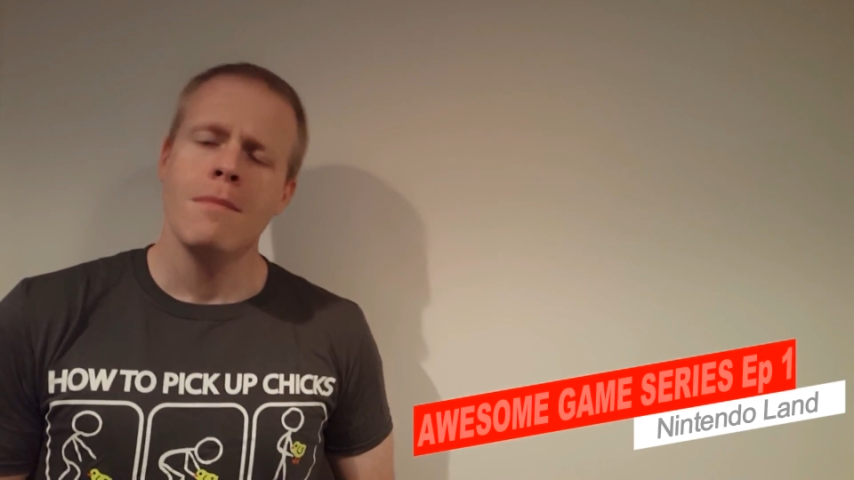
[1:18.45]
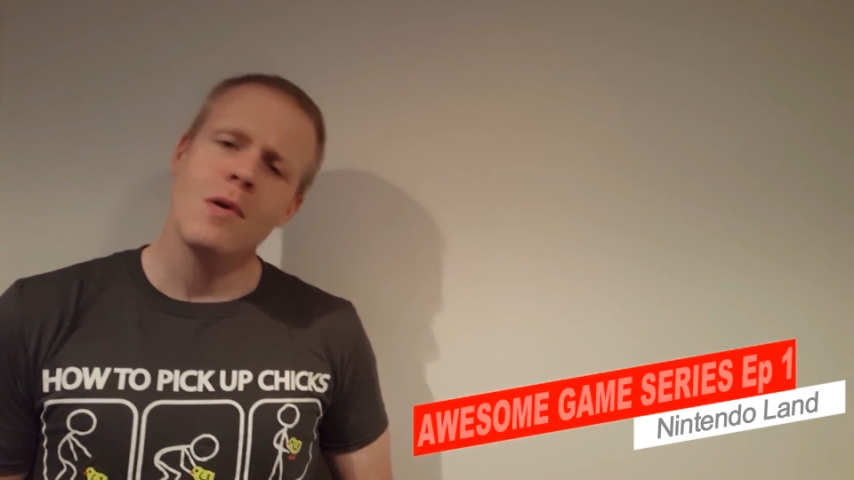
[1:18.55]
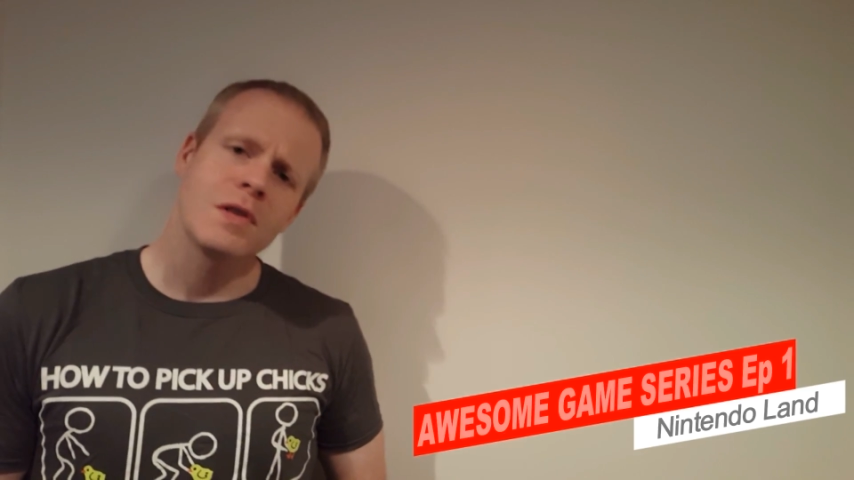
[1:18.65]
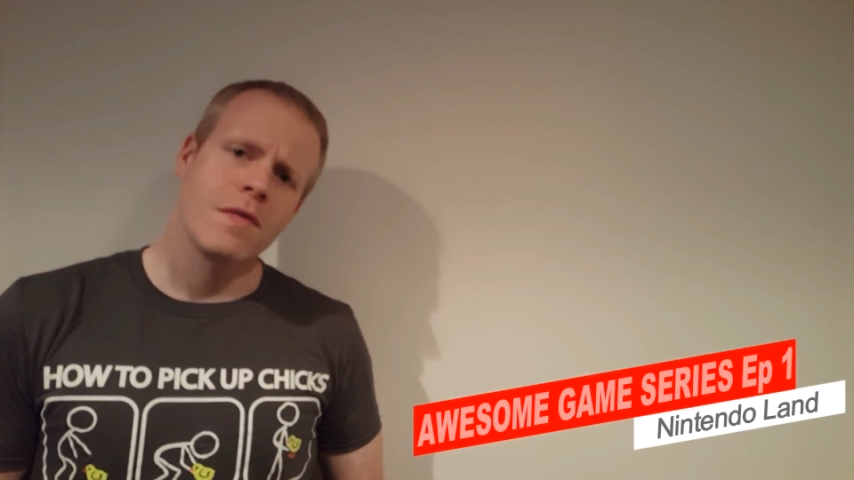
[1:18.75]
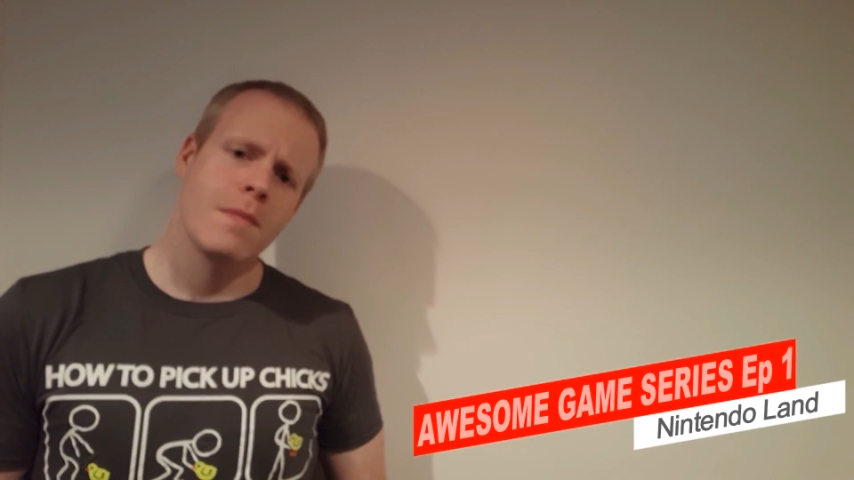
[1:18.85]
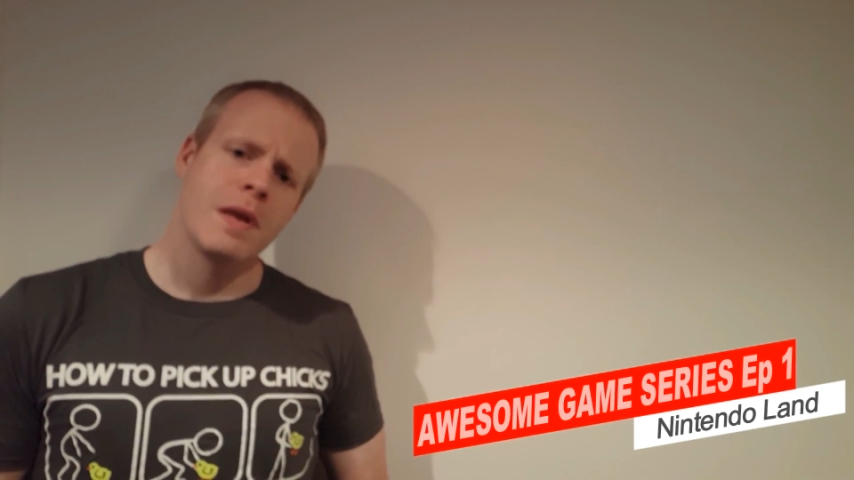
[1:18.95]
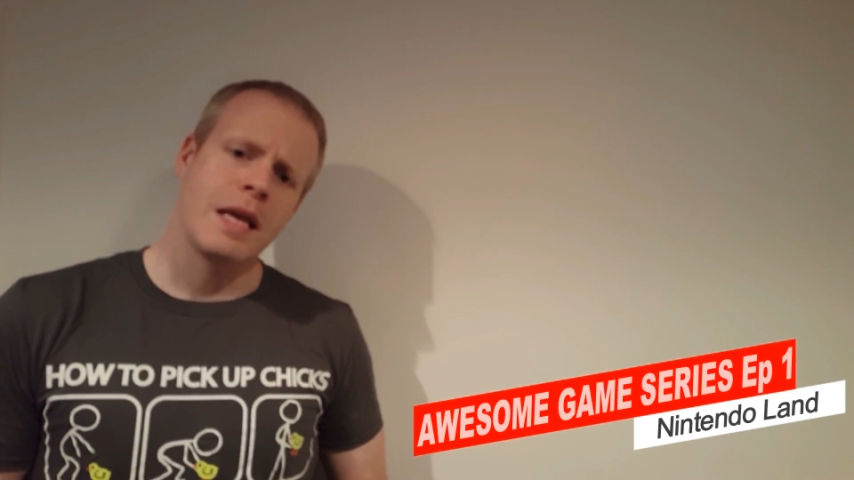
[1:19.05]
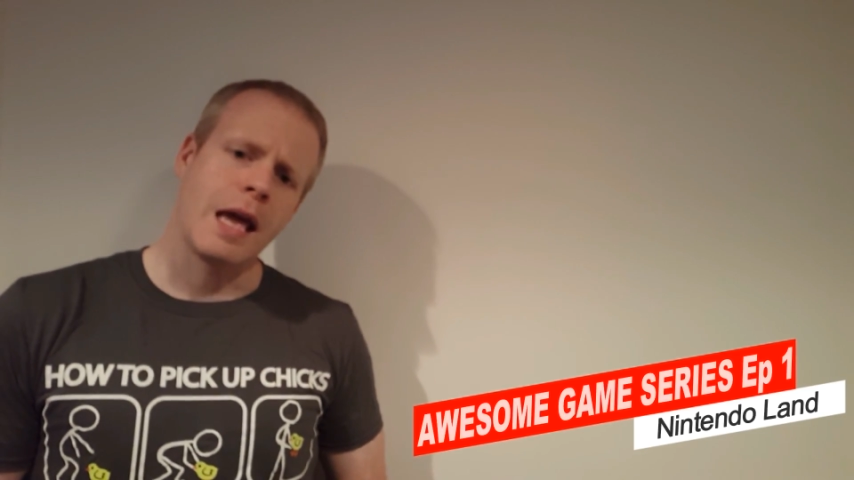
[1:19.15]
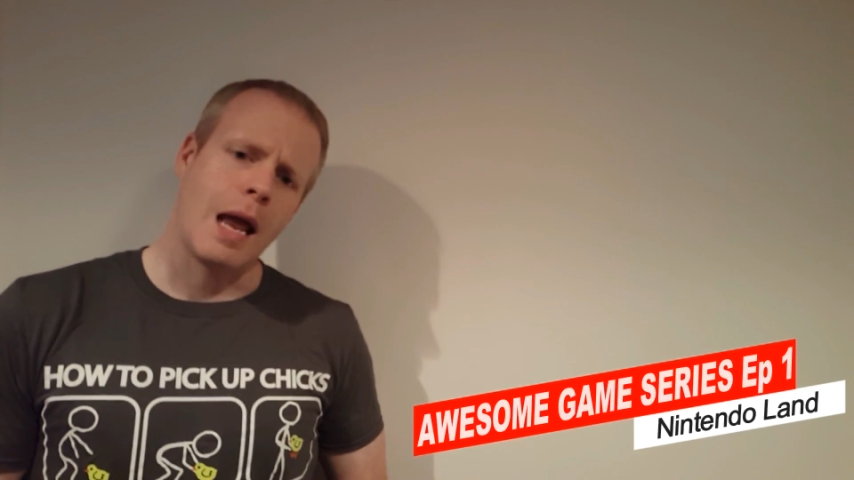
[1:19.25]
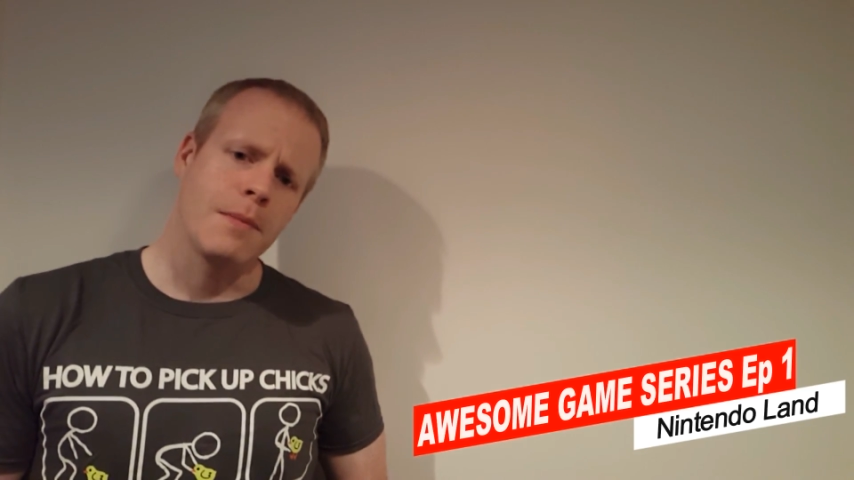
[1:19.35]
Most of the
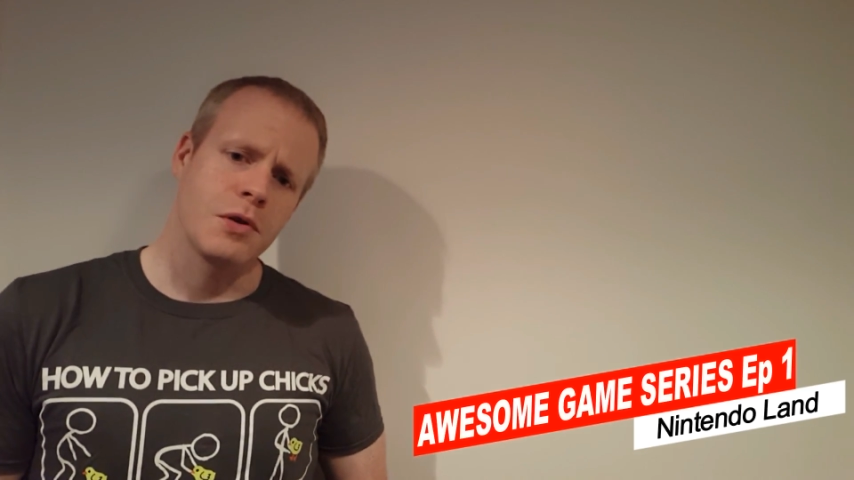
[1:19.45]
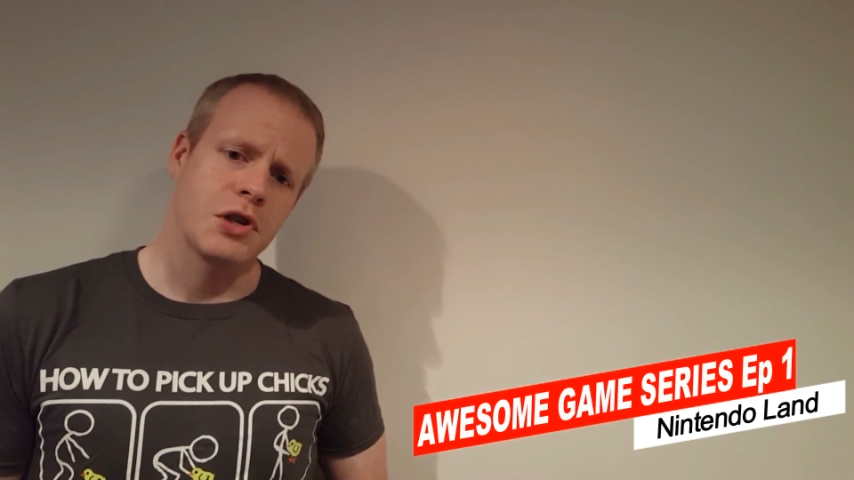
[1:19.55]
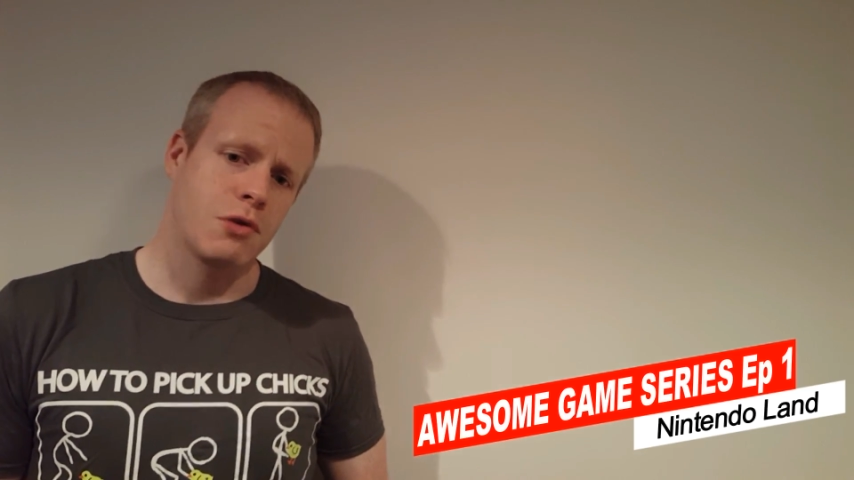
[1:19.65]
mini games are